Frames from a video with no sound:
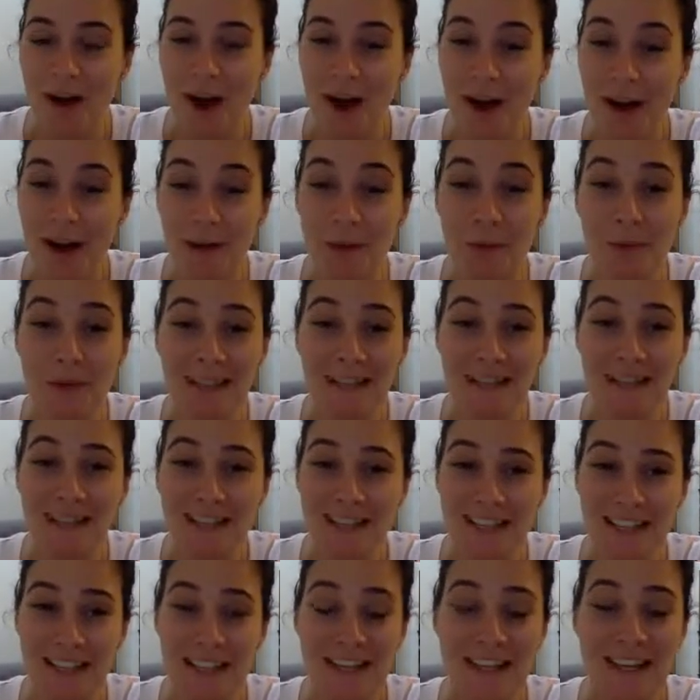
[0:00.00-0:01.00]
I always
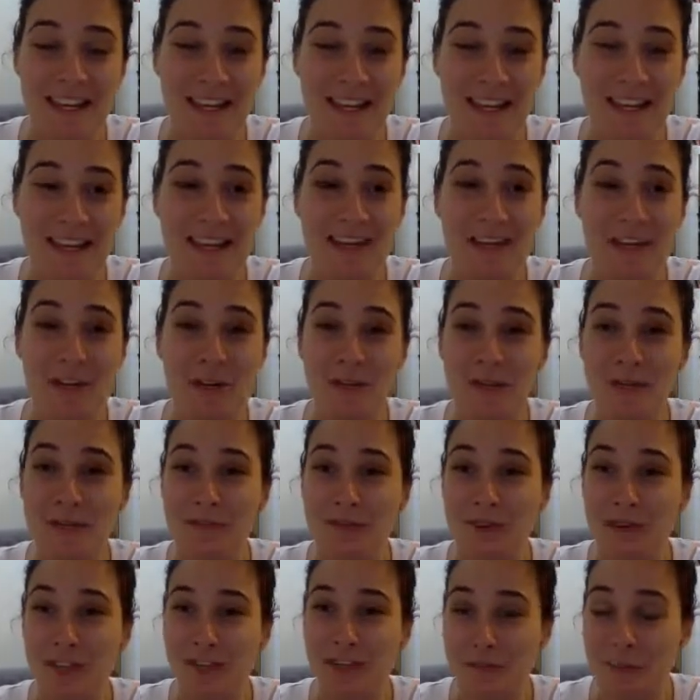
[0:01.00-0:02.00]
like to think that the
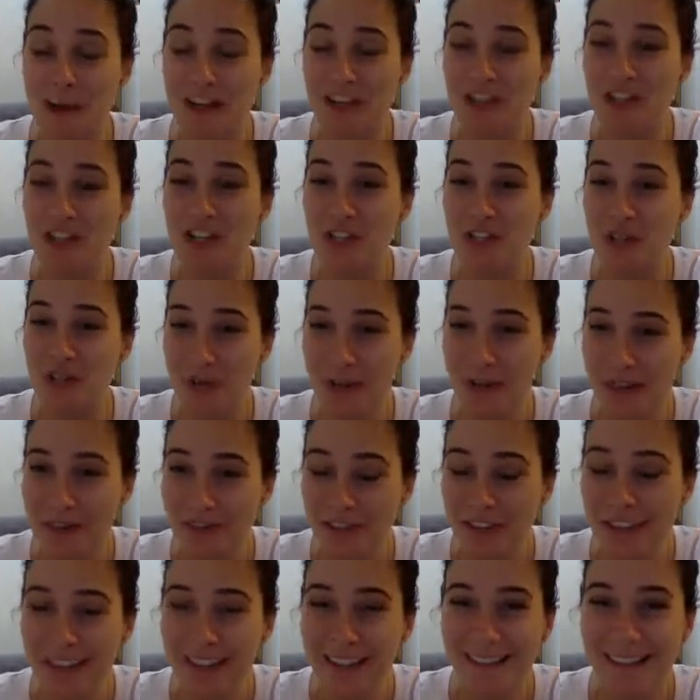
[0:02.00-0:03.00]
universe matches your
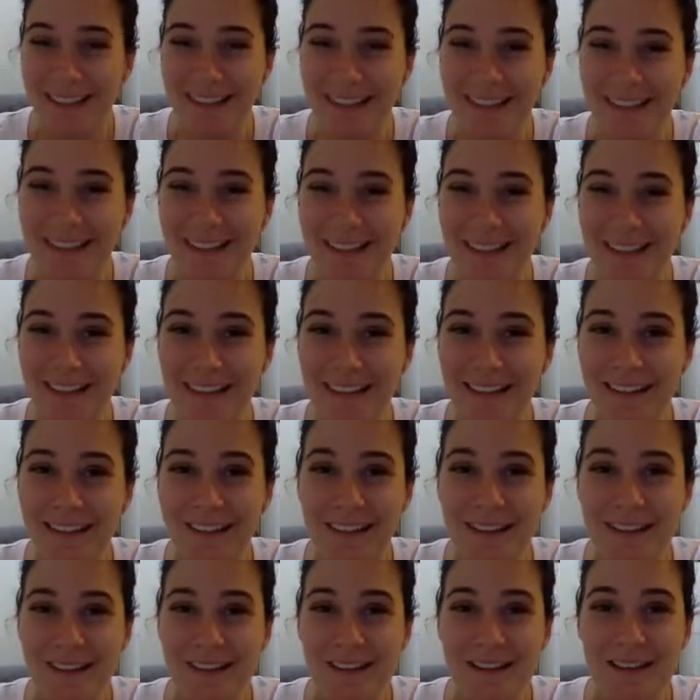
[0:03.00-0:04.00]
effort.
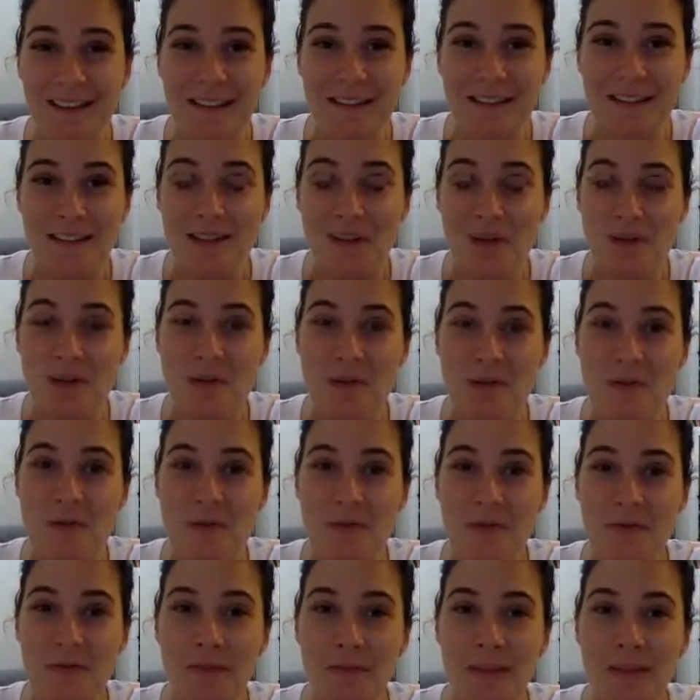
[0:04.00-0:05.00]

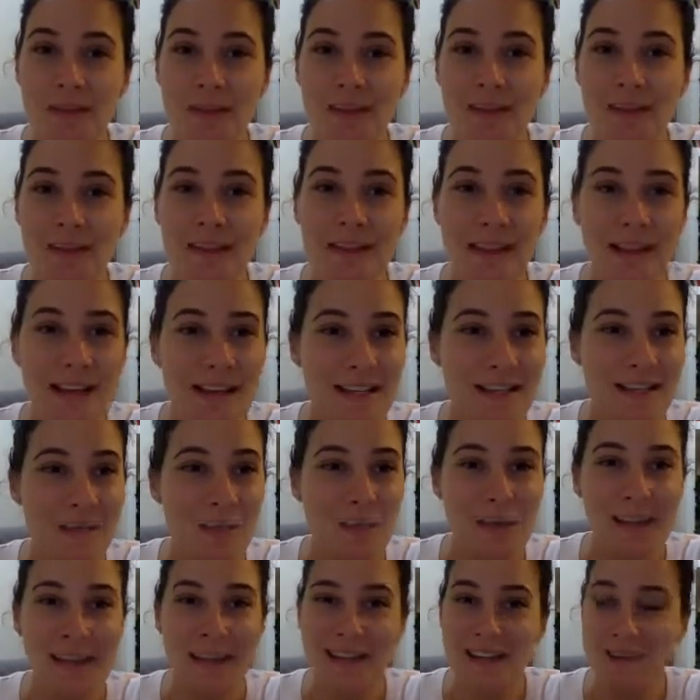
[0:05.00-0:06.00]
So yes,
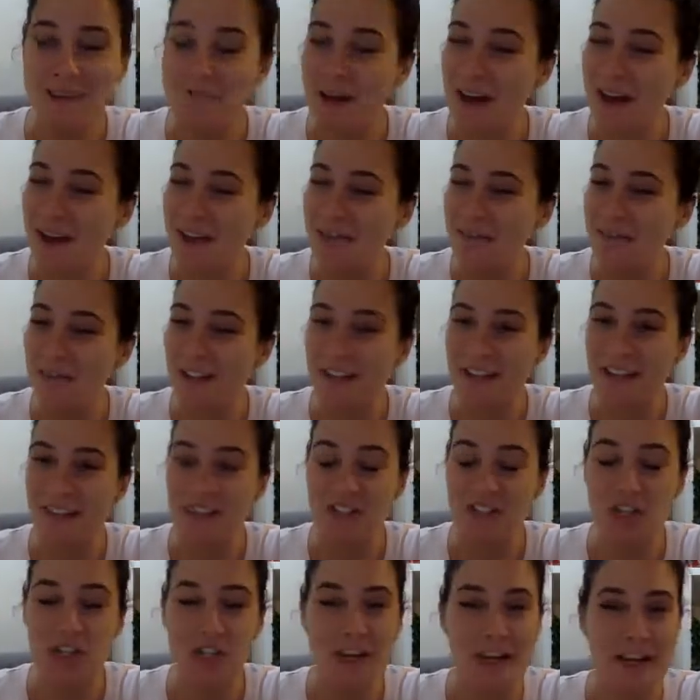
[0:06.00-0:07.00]
we can
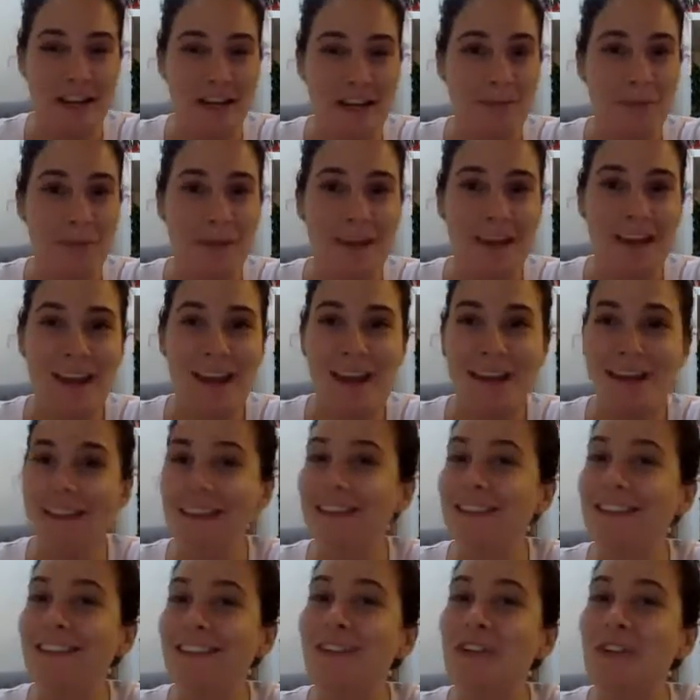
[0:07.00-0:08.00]
manifest. Yes, we
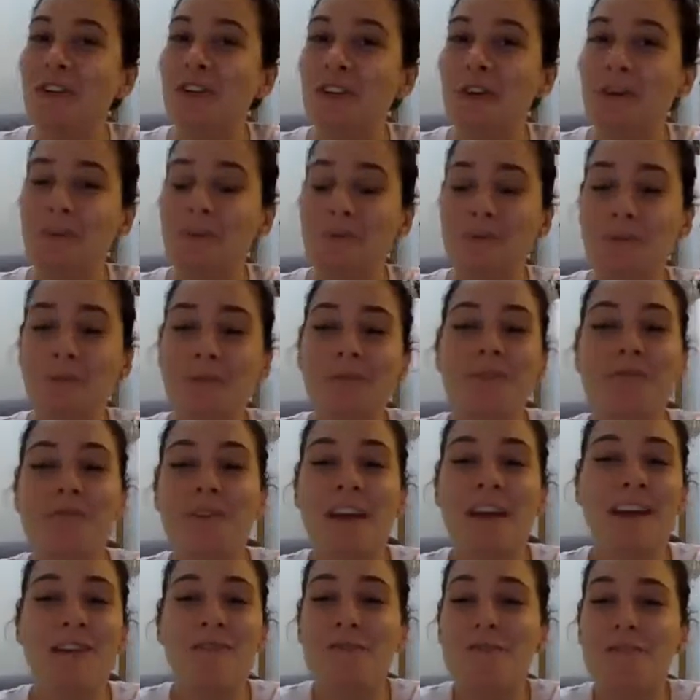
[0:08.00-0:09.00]
can,
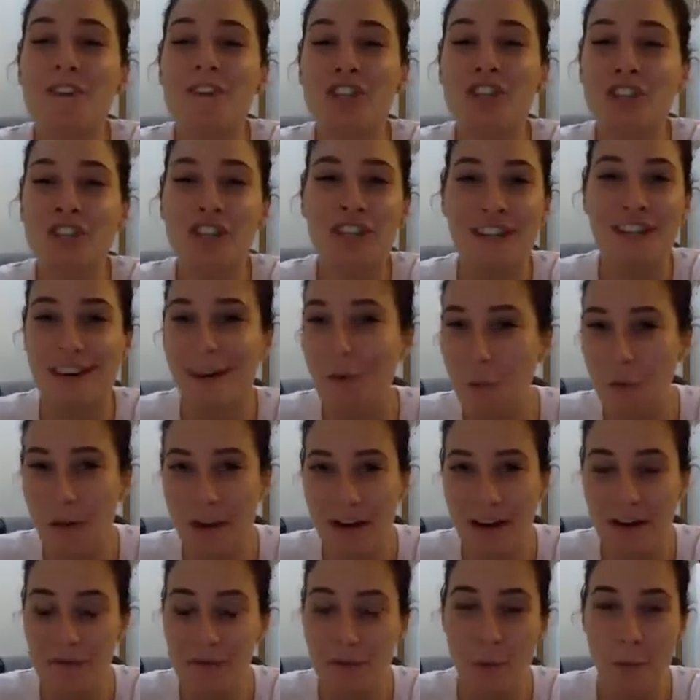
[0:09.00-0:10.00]
envision
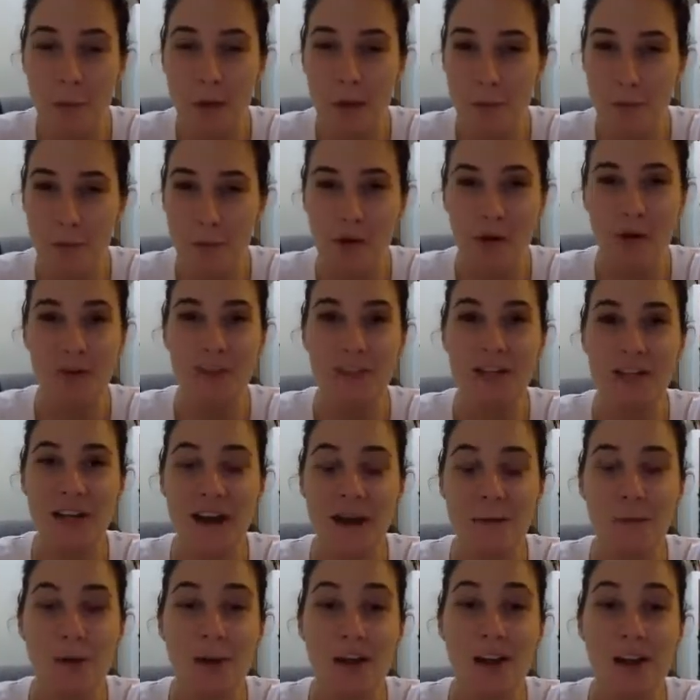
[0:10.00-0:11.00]
whatever we want,
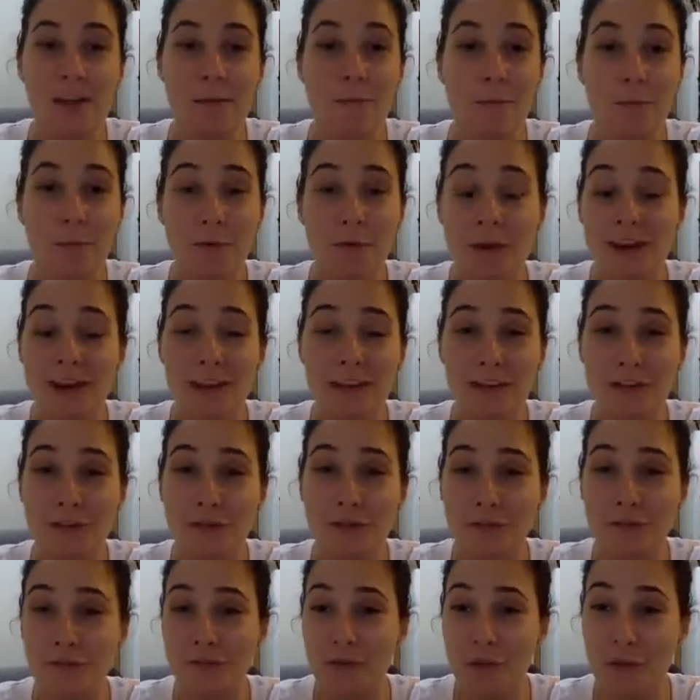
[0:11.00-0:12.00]
and we can bring it
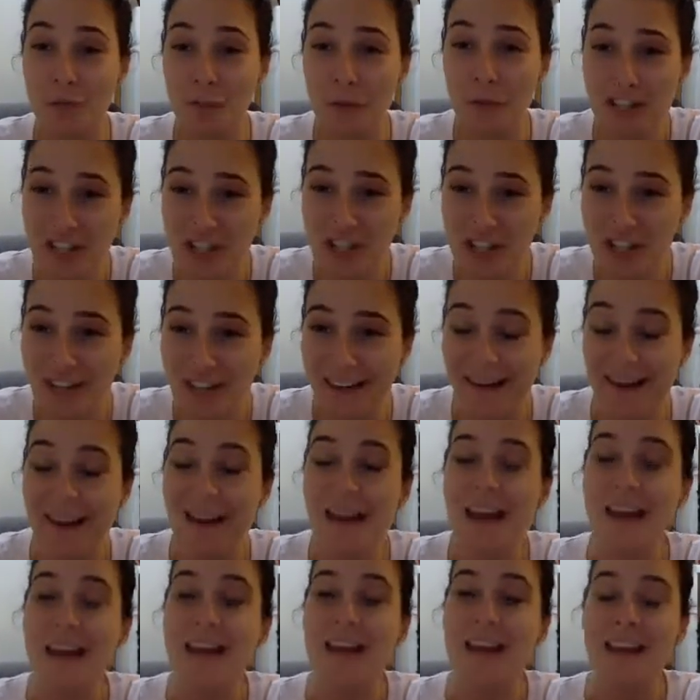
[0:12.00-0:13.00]
to fruition
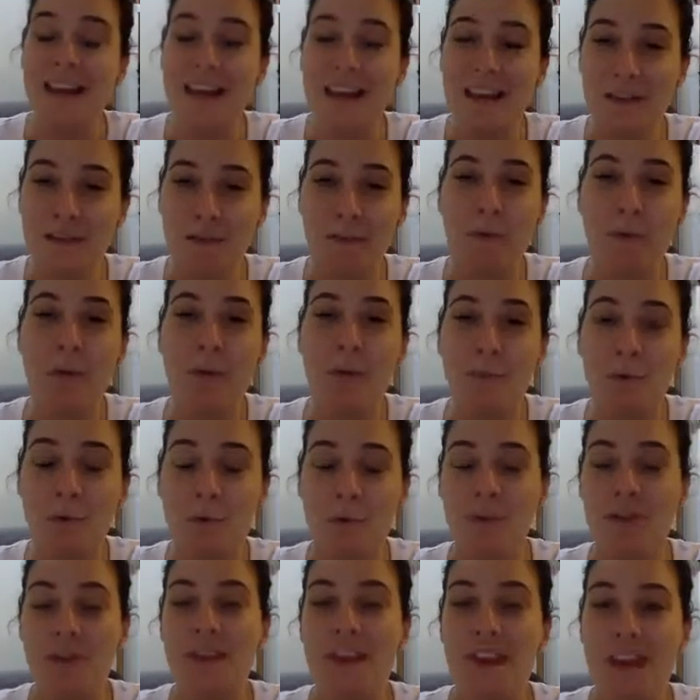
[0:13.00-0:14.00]
if we
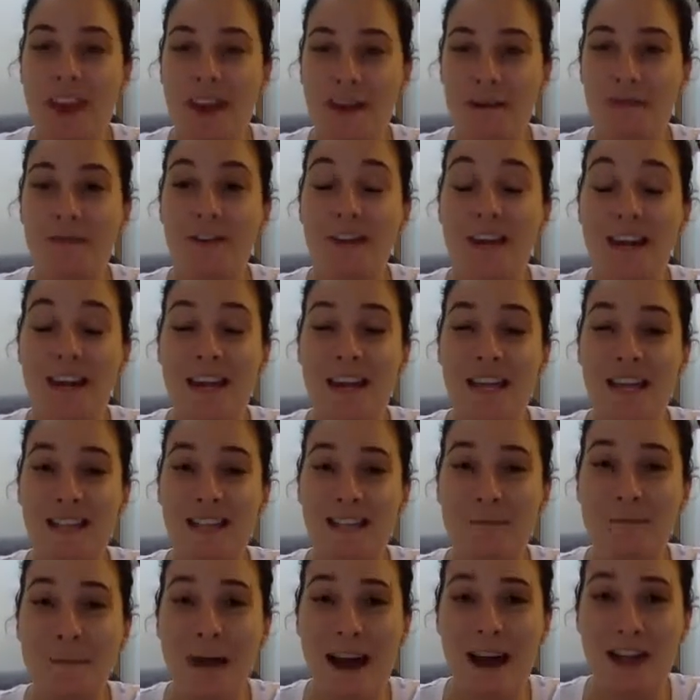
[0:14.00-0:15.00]
put the effort in
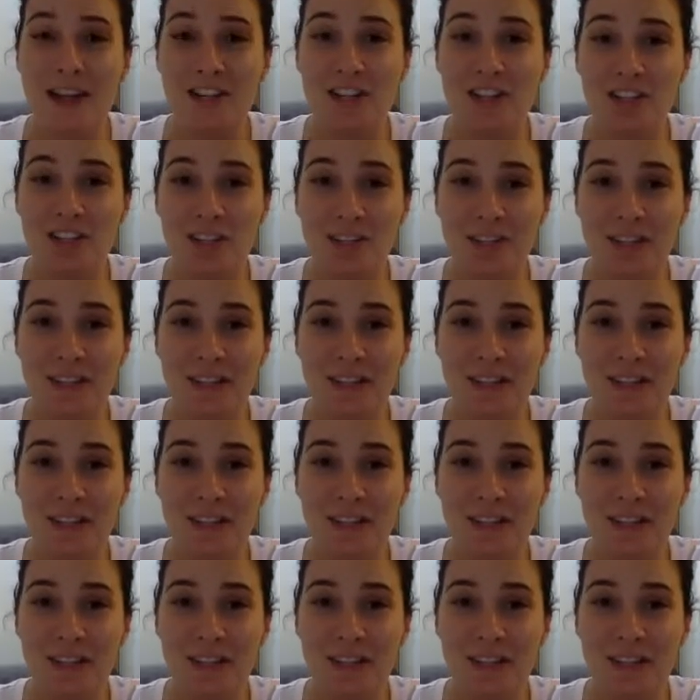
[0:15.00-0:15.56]
to match.